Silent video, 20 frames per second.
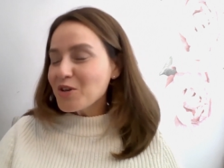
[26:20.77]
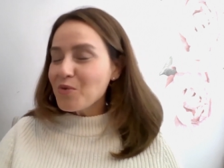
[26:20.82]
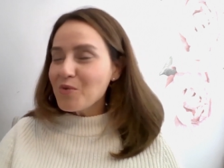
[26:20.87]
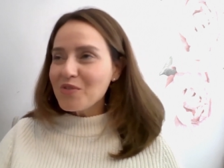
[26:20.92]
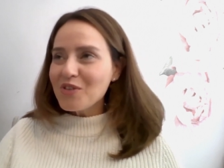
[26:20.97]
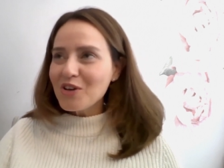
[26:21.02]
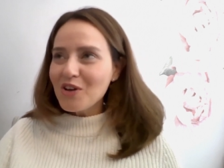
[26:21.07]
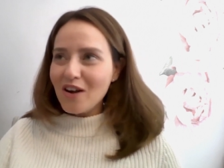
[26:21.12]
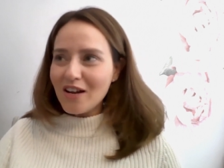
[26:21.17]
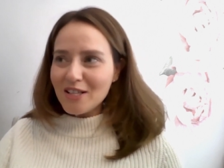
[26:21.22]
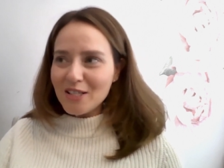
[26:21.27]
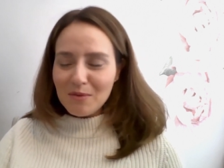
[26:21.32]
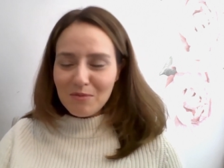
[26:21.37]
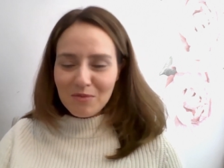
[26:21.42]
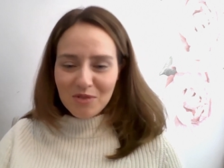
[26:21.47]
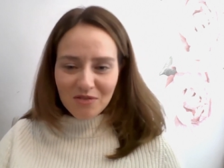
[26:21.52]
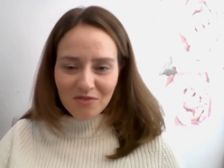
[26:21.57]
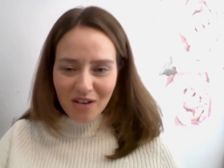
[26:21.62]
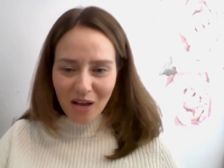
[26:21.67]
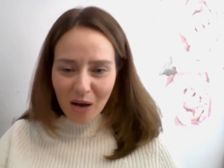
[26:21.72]
so the
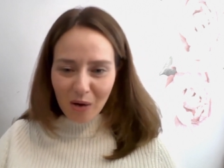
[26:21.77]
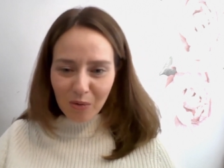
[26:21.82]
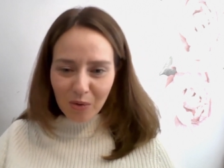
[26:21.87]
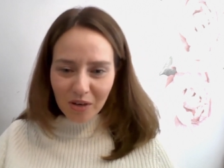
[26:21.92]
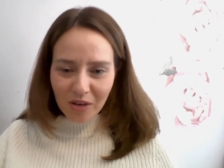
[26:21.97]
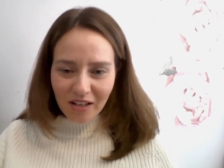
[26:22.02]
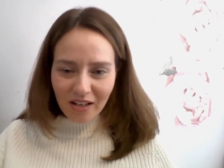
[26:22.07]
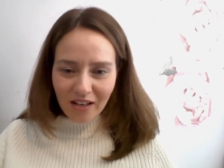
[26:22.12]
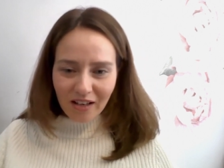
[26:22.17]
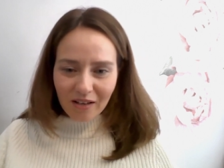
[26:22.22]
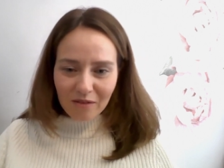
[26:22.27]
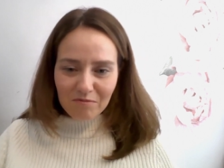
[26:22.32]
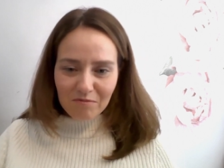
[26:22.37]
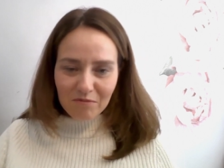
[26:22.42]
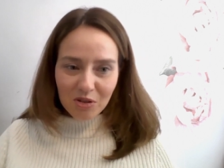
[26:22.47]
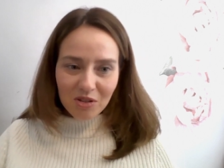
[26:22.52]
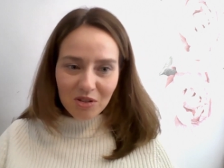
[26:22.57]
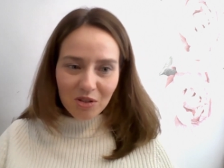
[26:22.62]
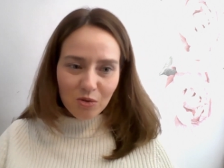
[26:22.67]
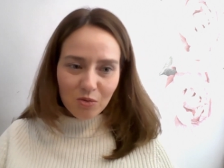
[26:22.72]
concept of networking,
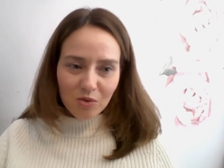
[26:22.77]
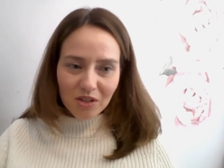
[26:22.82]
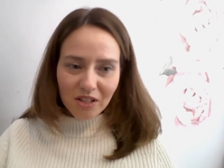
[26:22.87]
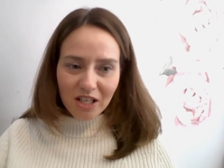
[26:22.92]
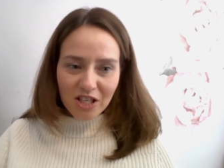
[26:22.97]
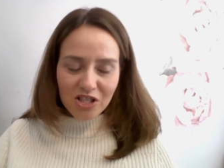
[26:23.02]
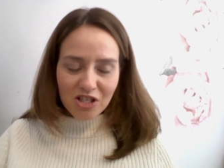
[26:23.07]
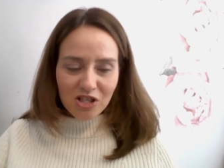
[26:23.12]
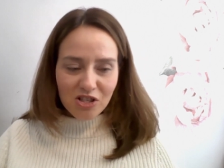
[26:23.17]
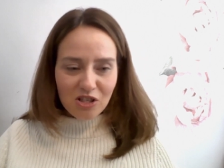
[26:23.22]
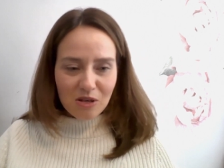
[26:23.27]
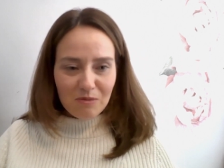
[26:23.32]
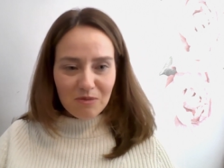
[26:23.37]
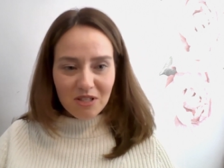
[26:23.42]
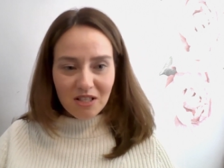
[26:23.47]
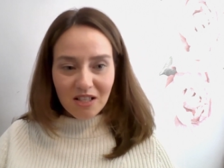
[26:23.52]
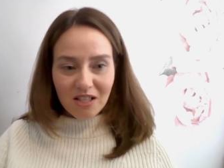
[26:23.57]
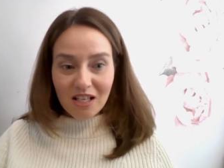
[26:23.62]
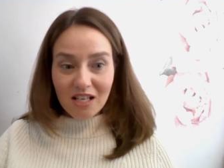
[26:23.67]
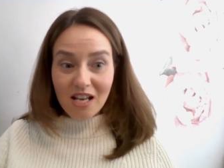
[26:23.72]
building relationships
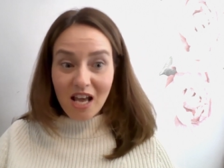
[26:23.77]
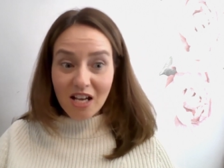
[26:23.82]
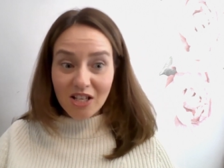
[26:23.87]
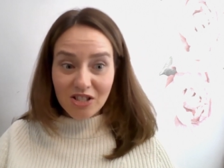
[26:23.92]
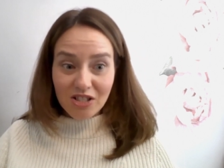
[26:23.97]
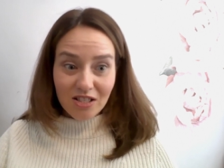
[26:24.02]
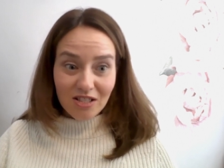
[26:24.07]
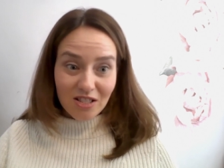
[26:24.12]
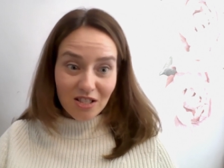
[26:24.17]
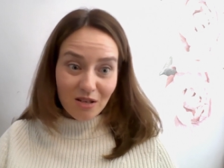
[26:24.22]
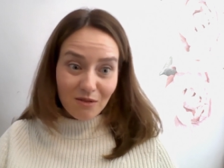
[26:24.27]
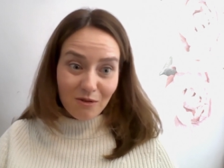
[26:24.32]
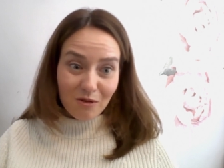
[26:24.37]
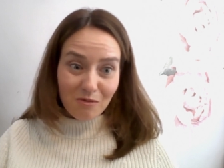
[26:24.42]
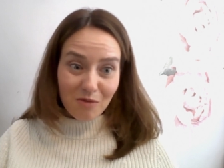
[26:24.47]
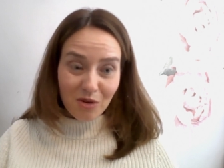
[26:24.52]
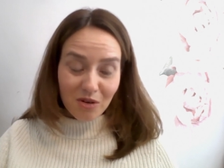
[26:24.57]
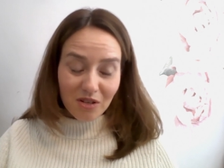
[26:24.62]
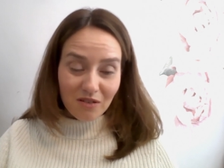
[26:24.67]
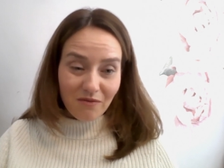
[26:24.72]
and connections in a
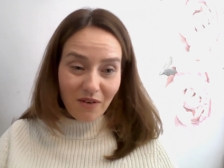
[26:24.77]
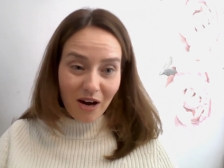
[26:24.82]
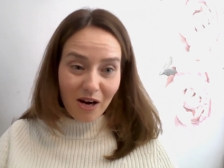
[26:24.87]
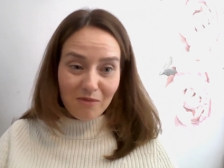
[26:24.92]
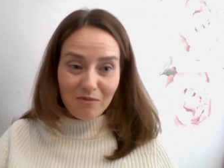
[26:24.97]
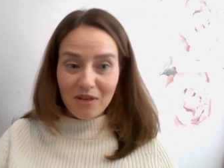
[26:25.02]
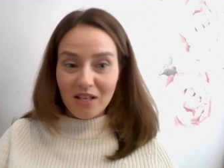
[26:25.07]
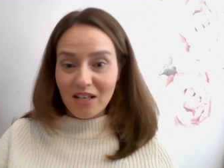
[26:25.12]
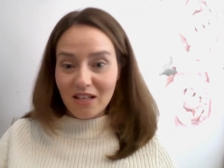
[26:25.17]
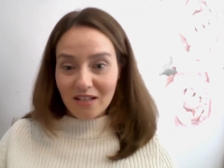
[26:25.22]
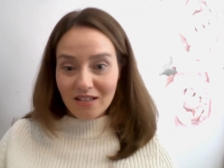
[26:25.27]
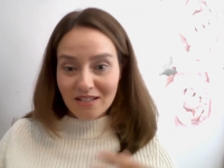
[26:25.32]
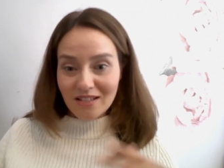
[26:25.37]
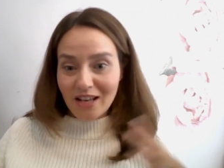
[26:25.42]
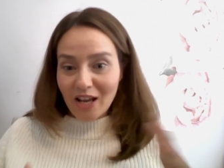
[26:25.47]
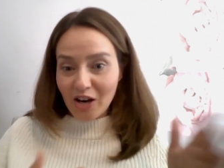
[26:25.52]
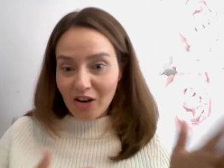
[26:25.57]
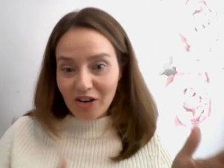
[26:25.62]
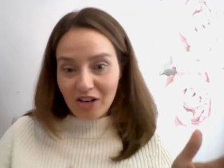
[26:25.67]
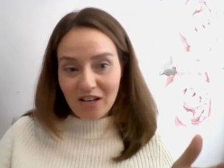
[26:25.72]
remote environment is an
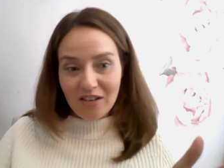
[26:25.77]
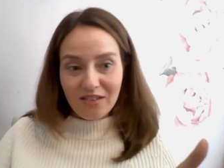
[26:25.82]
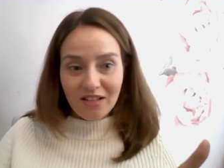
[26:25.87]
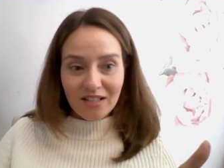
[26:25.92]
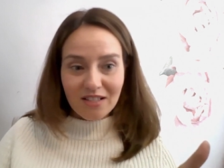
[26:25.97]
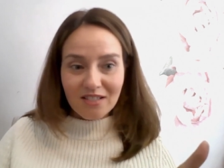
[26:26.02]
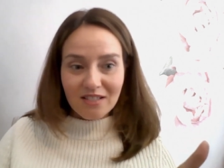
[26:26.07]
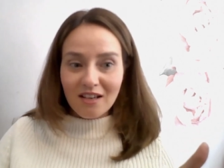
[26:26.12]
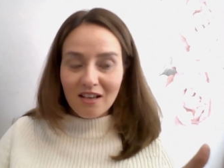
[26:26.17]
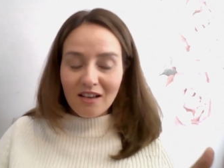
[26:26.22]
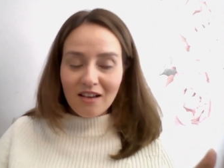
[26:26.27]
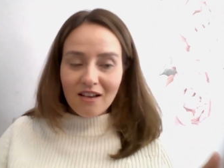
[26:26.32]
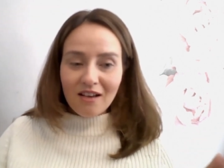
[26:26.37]
area that's